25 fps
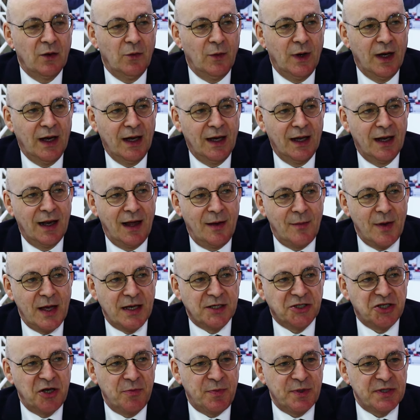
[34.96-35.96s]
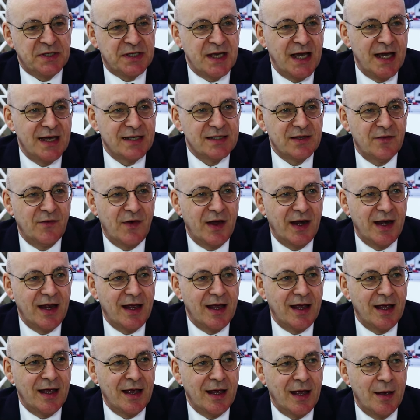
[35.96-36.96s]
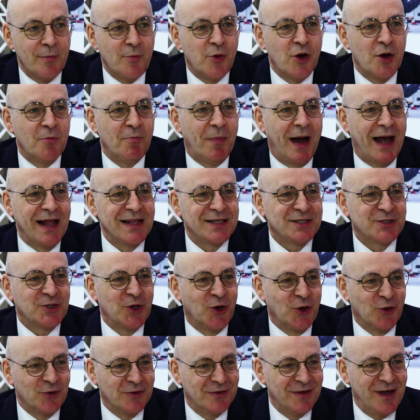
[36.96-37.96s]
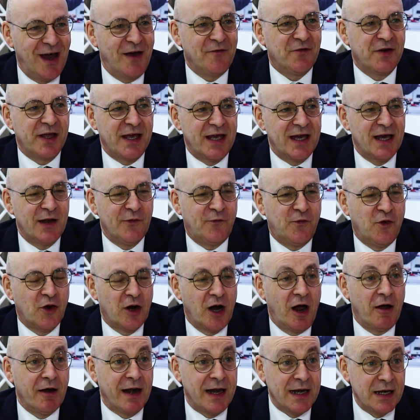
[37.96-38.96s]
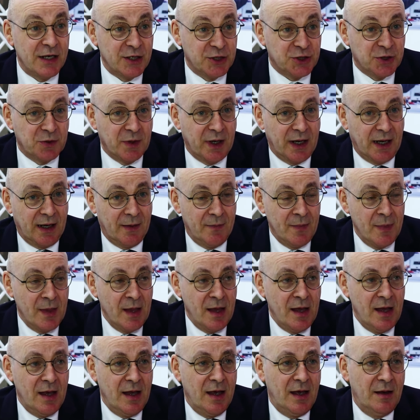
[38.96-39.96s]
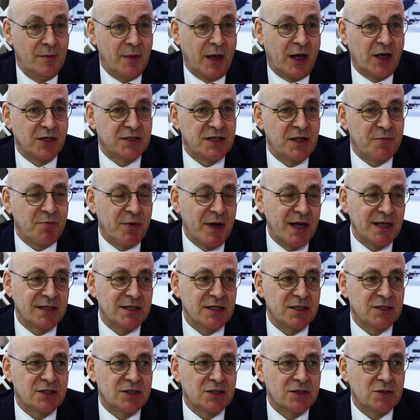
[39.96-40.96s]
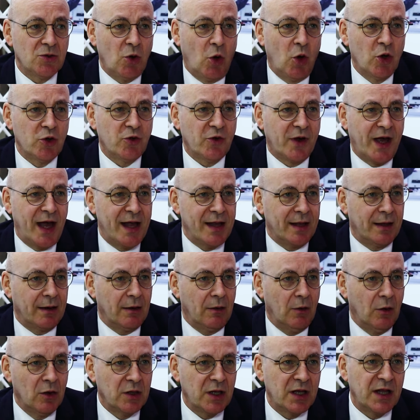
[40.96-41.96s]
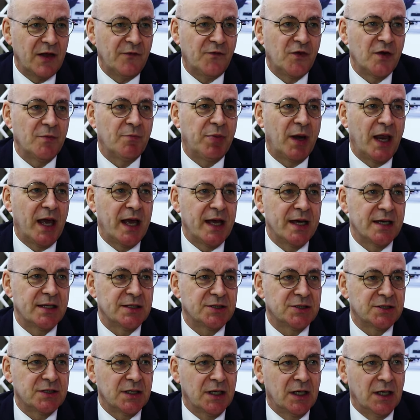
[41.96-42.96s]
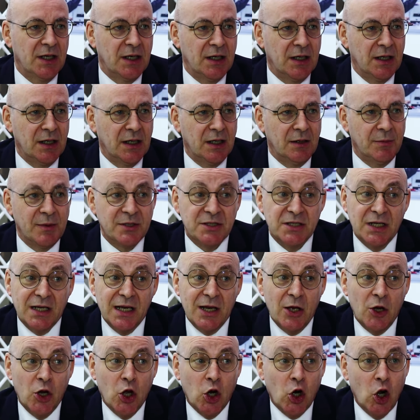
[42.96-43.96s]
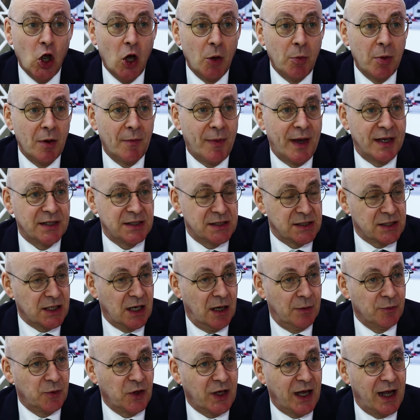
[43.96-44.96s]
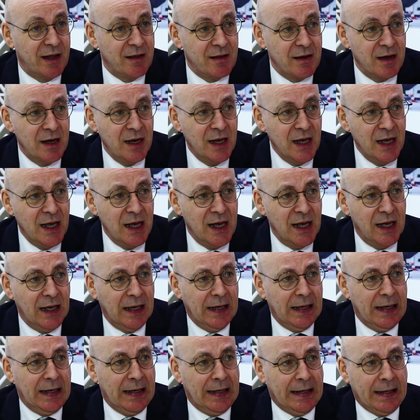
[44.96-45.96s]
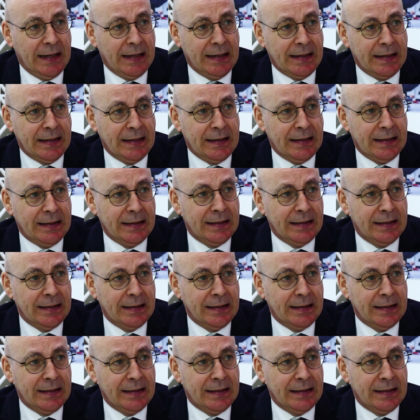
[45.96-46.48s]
Well, I mean, GPCA is a very important milestone every year for our industry because it brings us all together. All the different players, basically on a global basis, come together and